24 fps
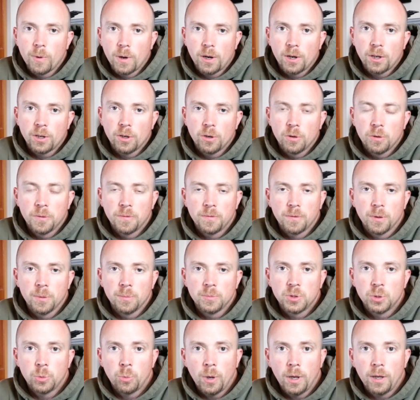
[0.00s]
We're going to go
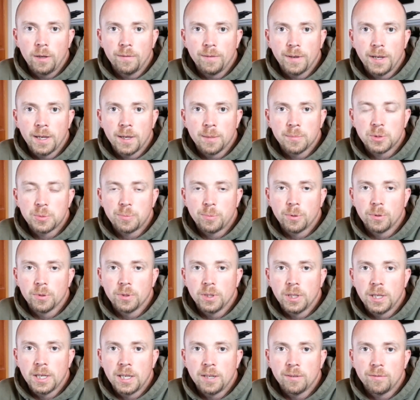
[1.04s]
from 12 amps per
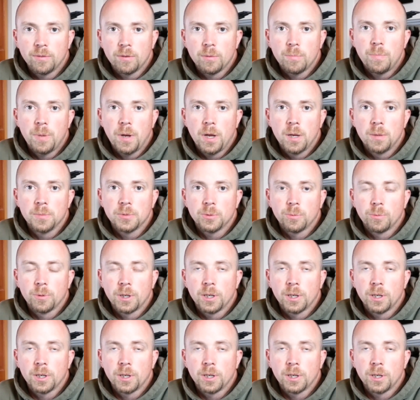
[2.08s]
lane for pumps.